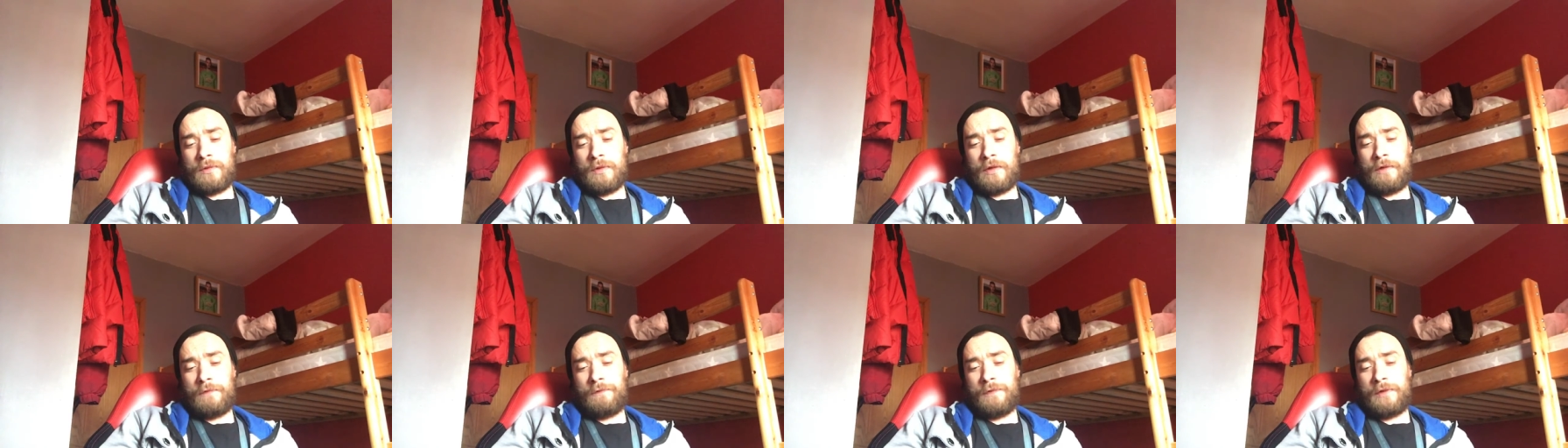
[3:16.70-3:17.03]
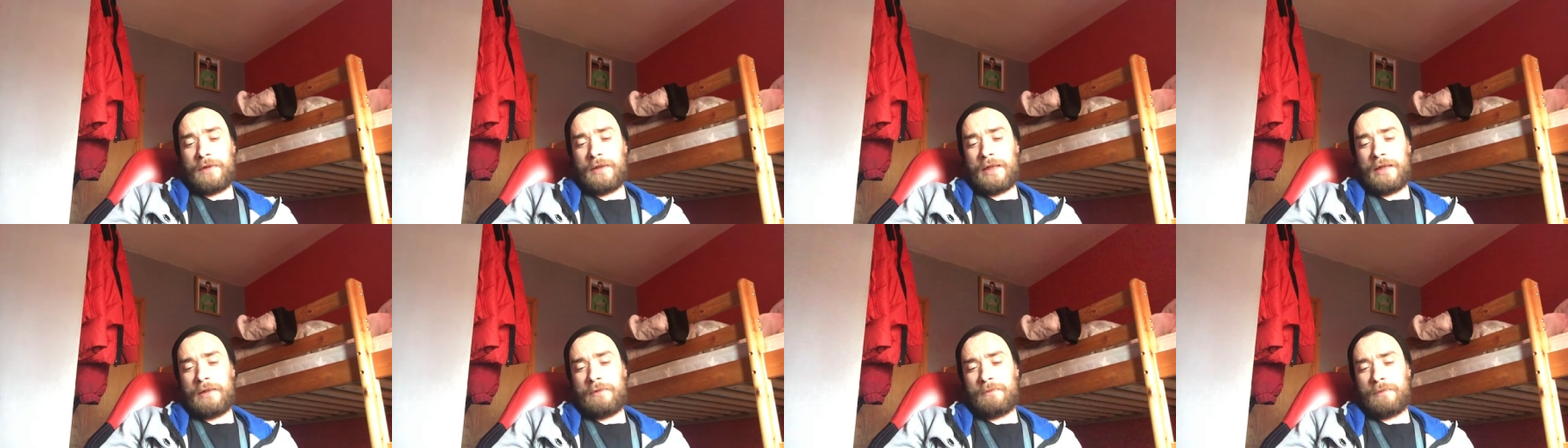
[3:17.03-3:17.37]
And I
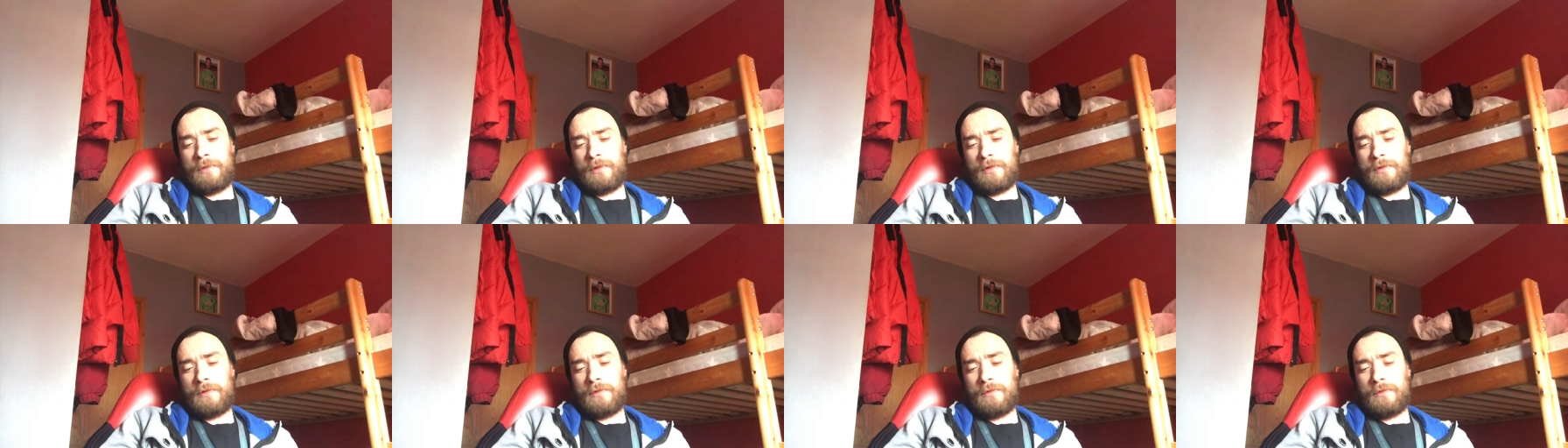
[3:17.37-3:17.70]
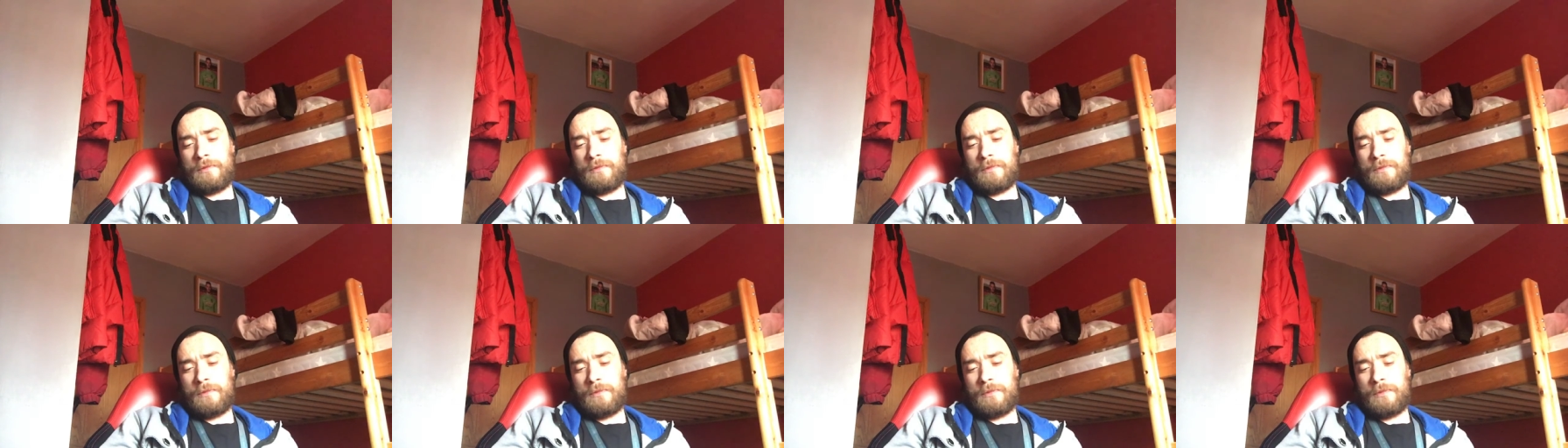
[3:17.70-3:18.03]
think they,
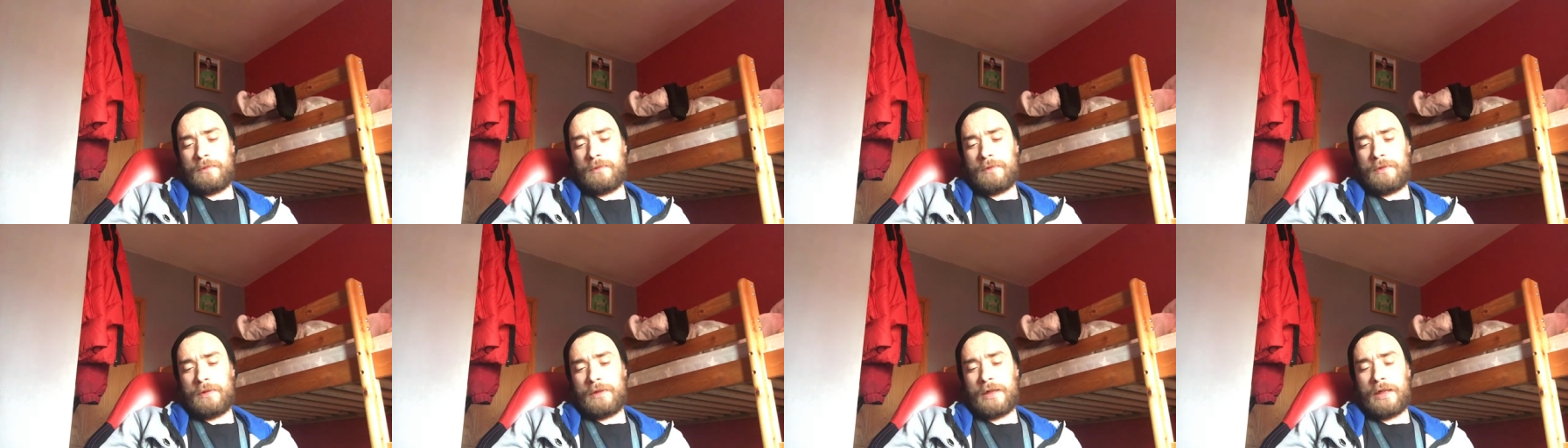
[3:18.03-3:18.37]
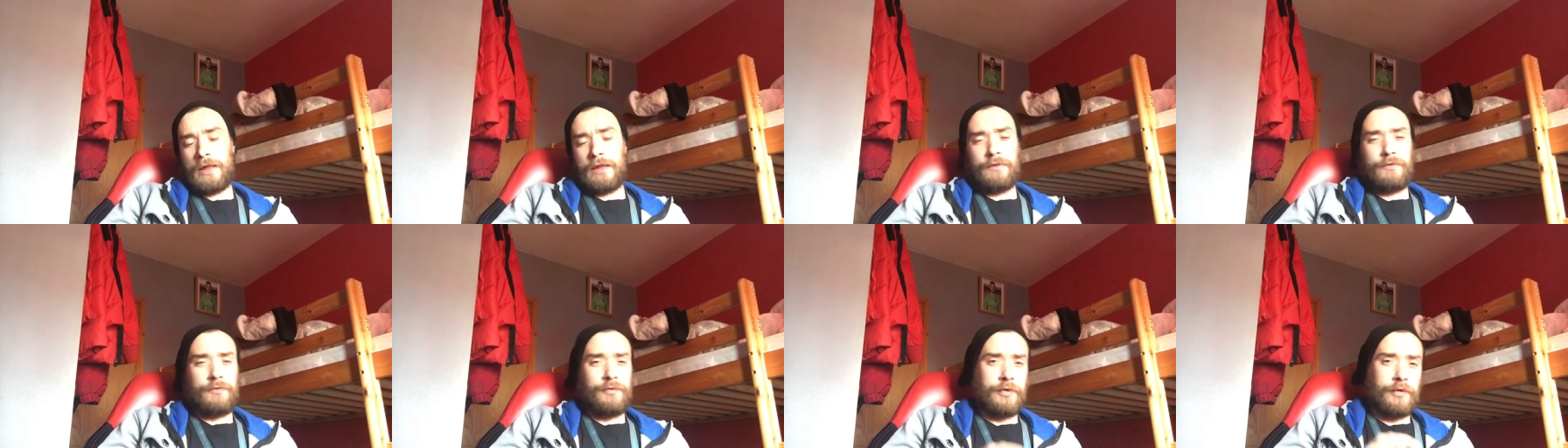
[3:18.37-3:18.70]

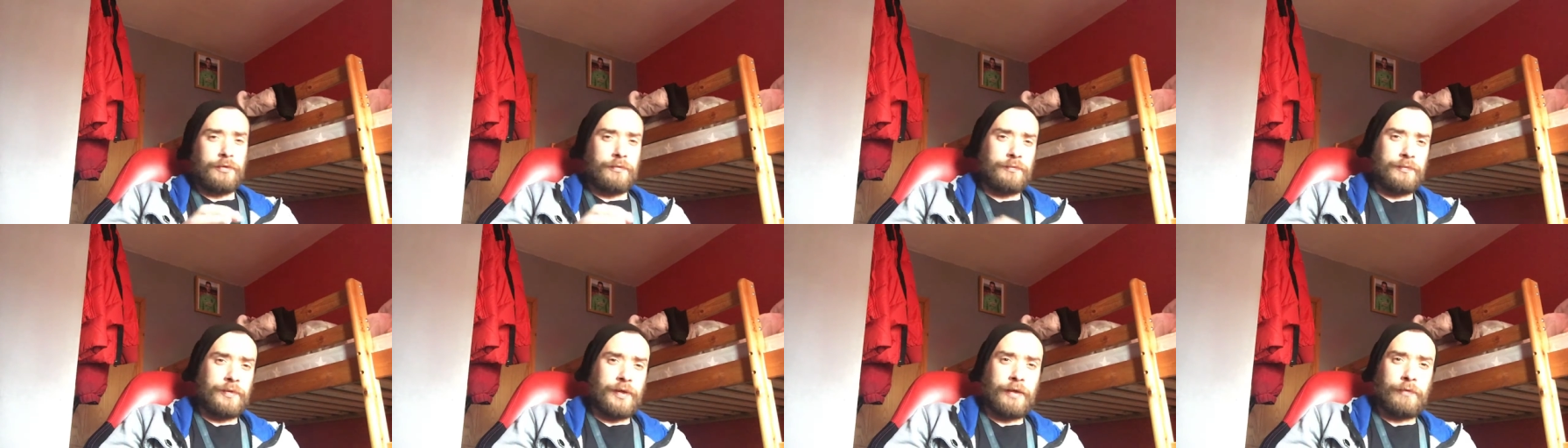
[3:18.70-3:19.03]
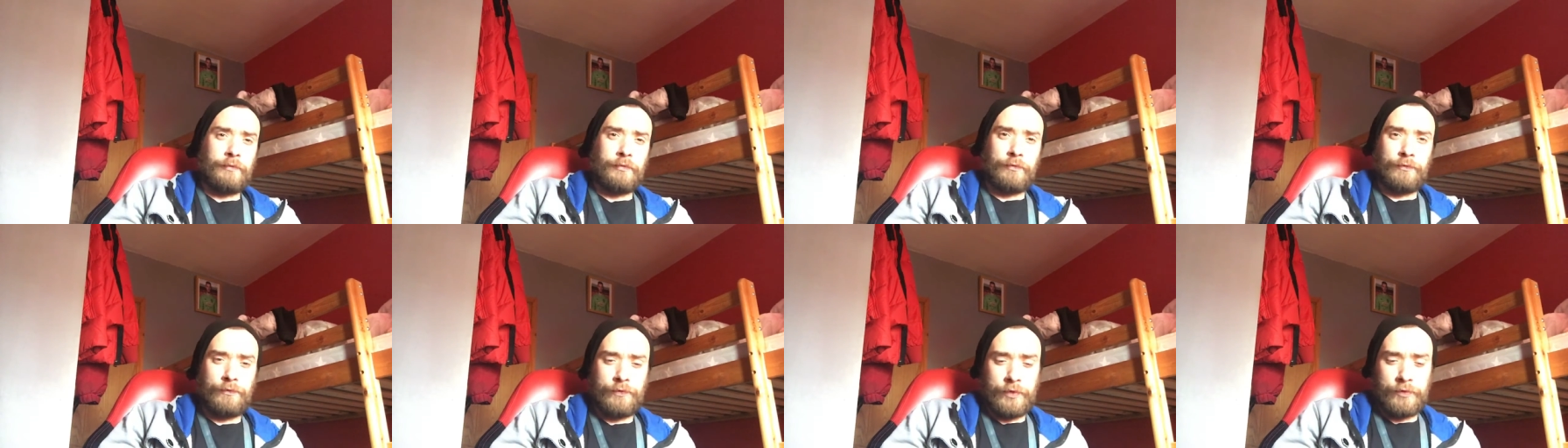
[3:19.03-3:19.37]
yeah, so
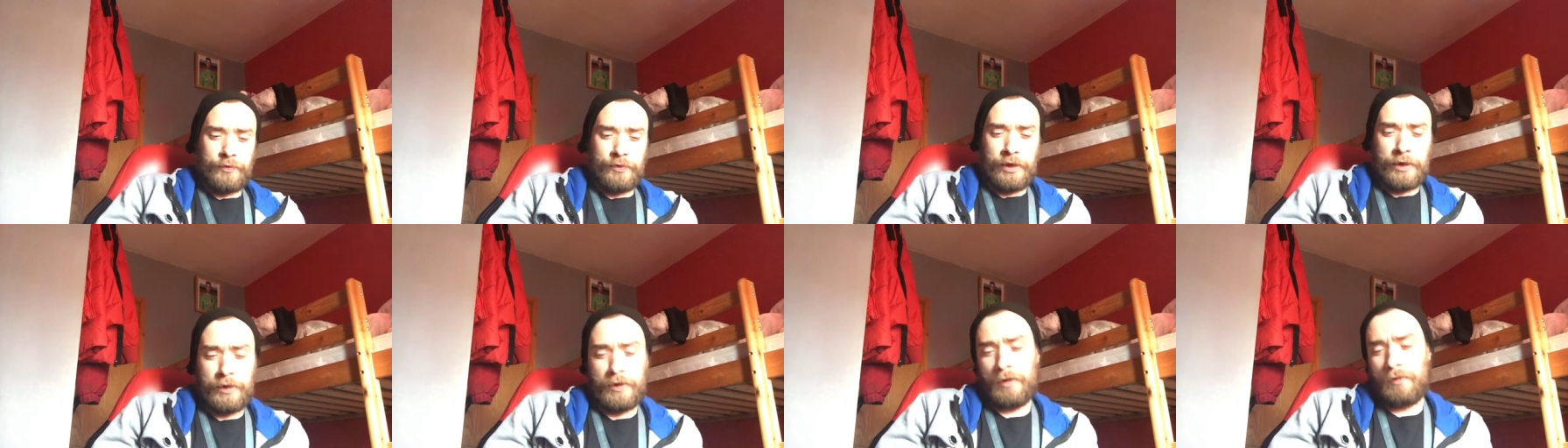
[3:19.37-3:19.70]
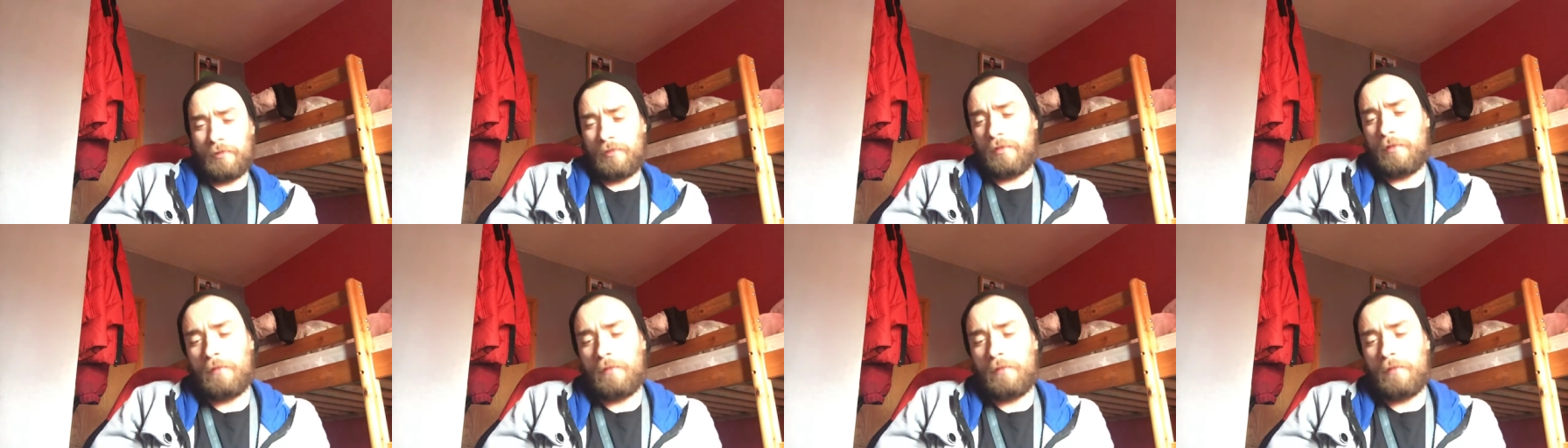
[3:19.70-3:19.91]
that was for the 10 nights.